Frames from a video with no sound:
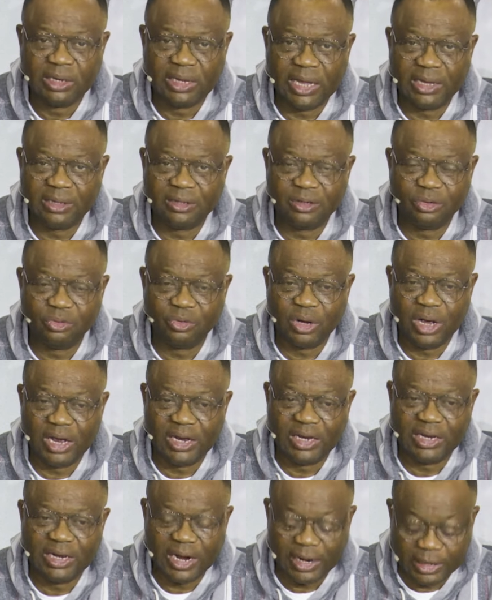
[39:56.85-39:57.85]
that you
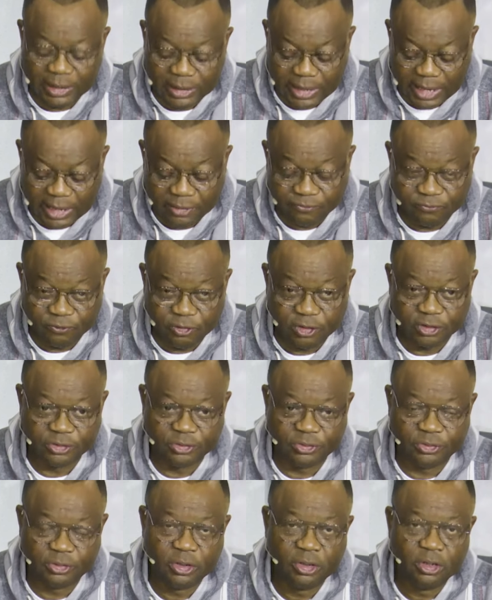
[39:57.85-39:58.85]
are hearing that
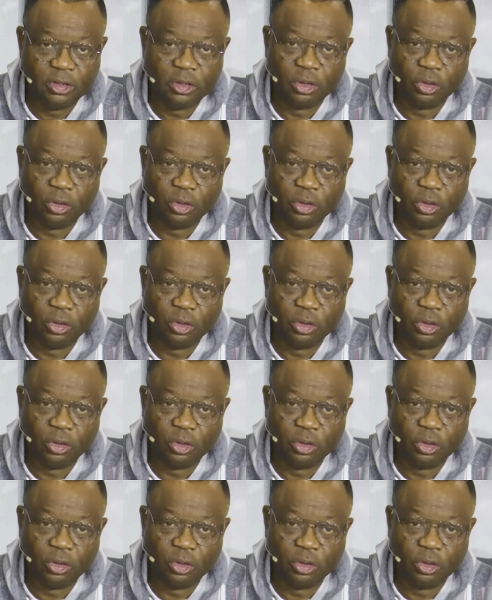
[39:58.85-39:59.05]
voice.